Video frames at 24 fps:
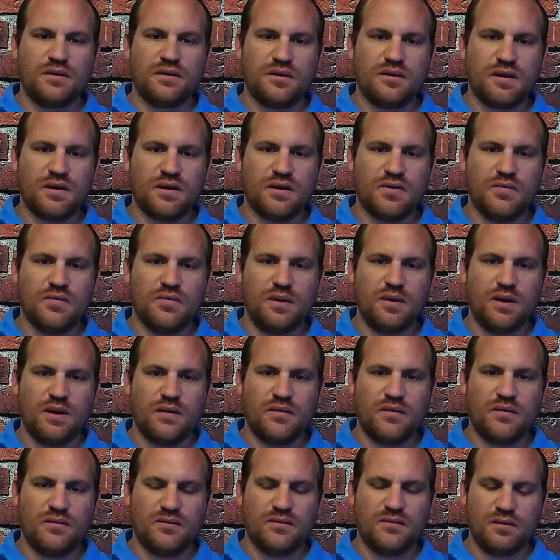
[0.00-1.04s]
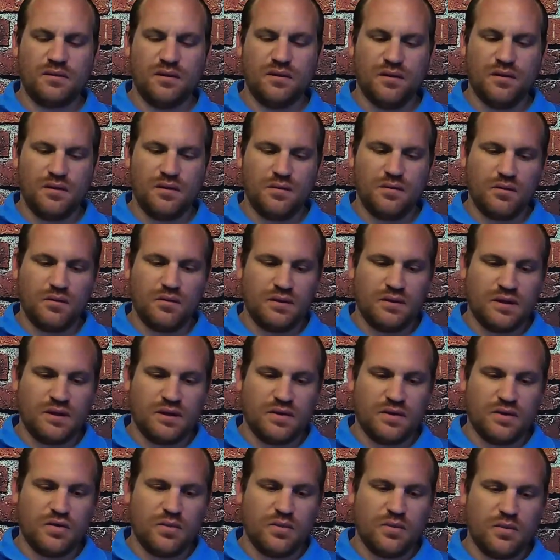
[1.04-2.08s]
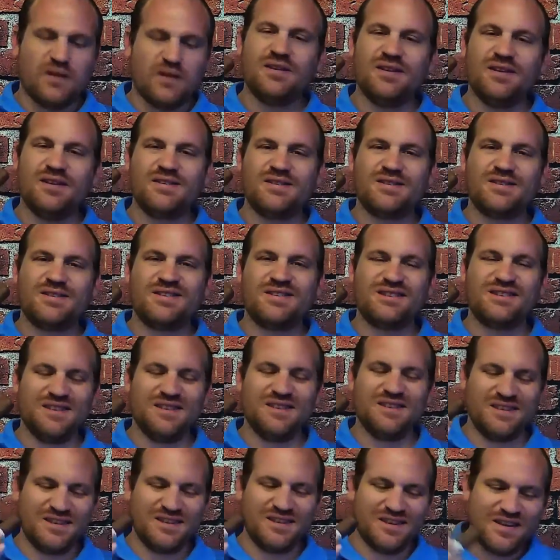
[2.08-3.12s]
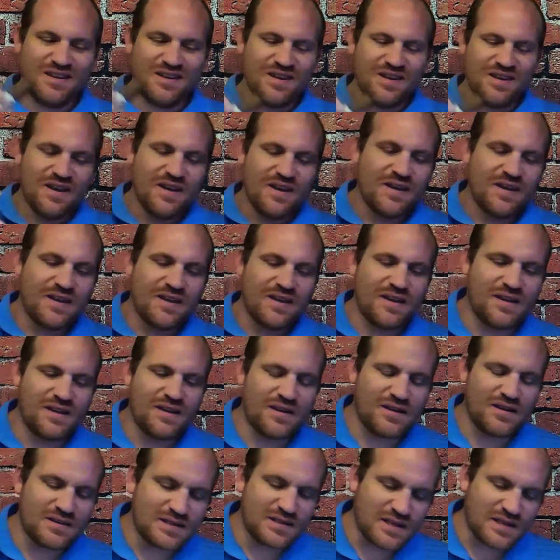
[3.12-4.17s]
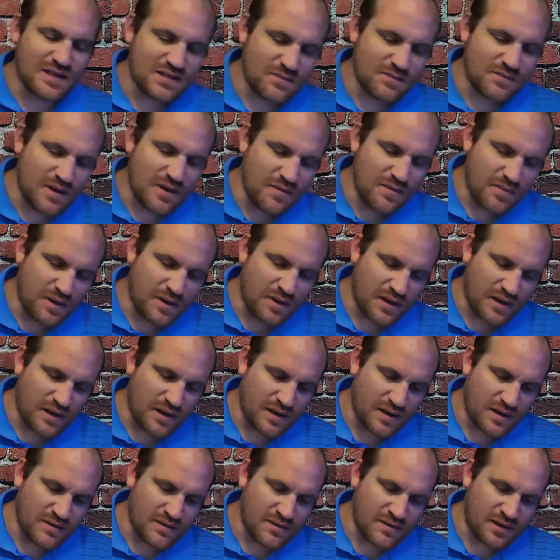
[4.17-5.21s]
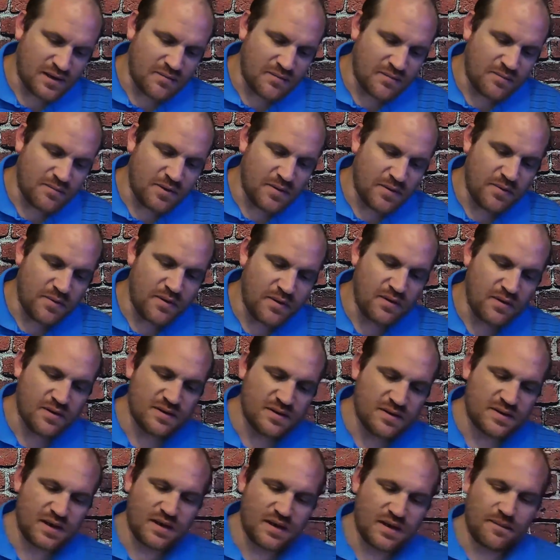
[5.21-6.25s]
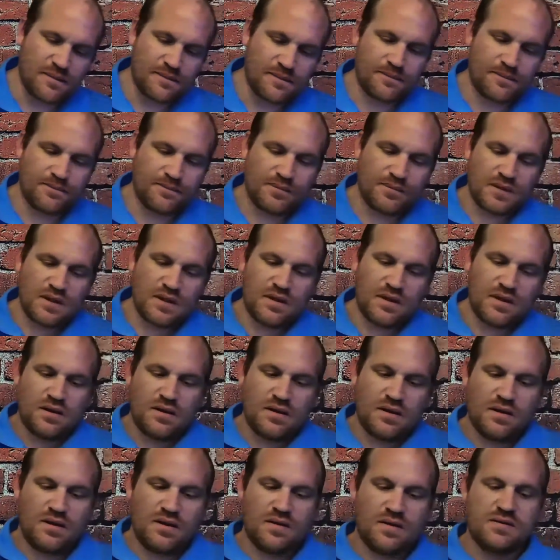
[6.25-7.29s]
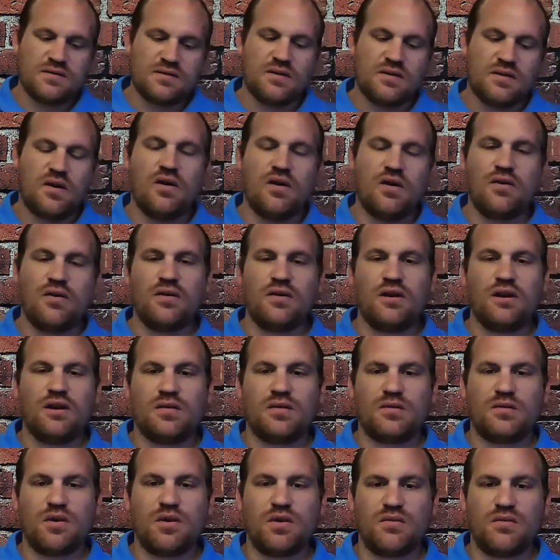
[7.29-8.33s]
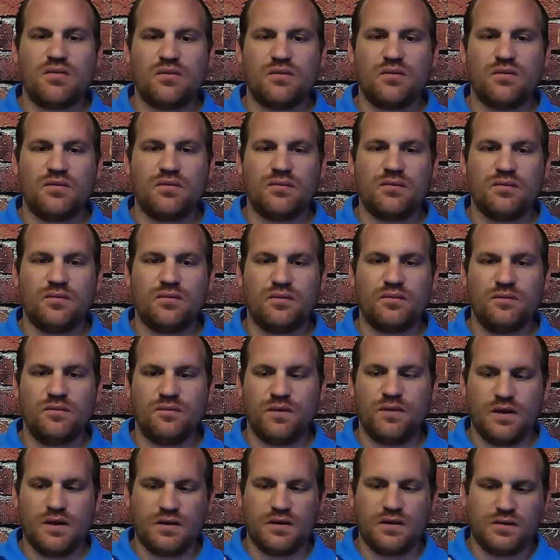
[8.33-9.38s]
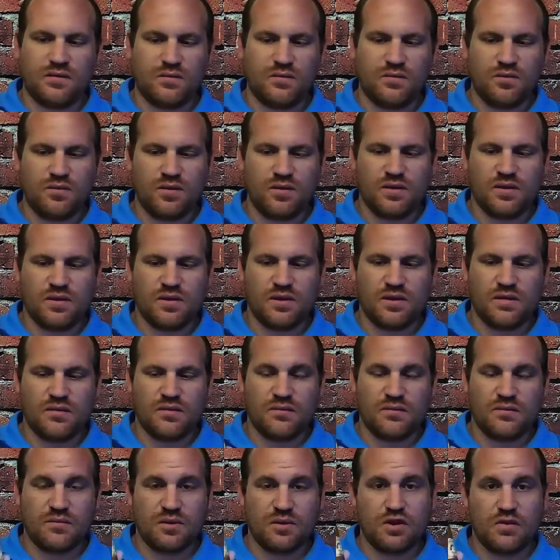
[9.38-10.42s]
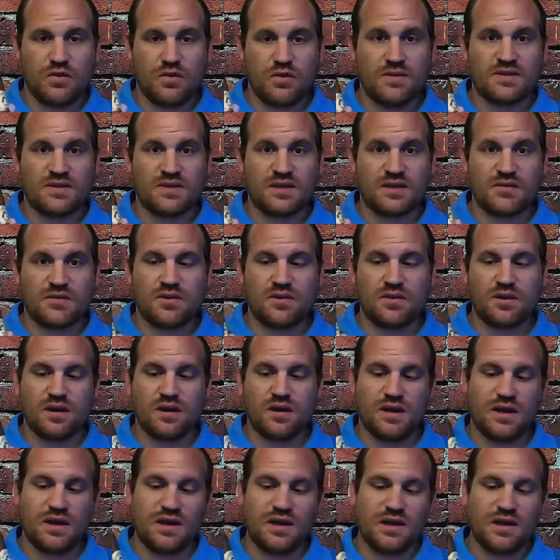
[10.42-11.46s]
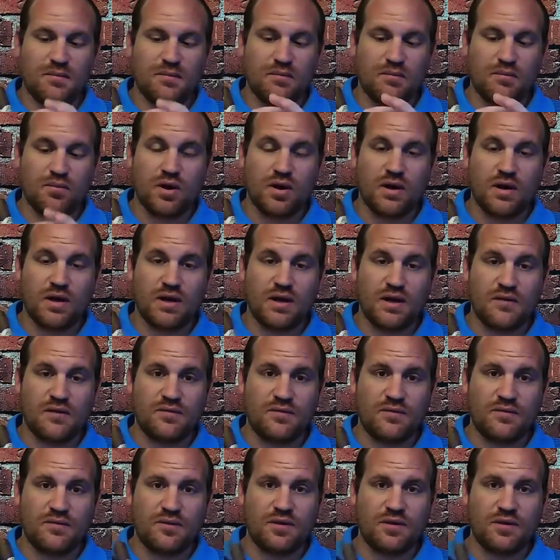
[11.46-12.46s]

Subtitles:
De Cubano, or De Cuba. It is actually made by Don Pepin Garcia. It's all Nicaraguan filler with a Cuban seed with a Connecticut broadleaf